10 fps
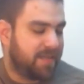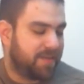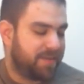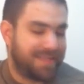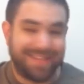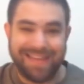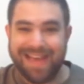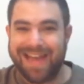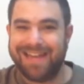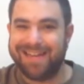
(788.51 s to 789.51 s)
So it's D
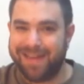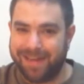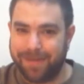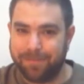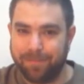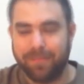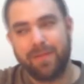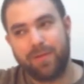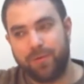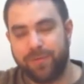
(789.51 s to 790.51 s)
add 9
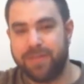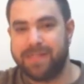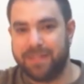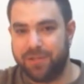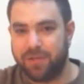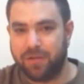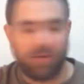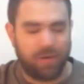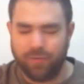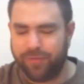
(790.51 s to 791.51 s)
over C sharp,
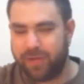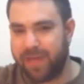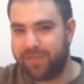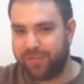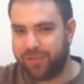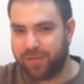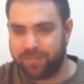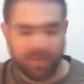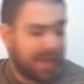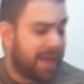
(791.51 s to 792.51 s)
uh, over F sharp.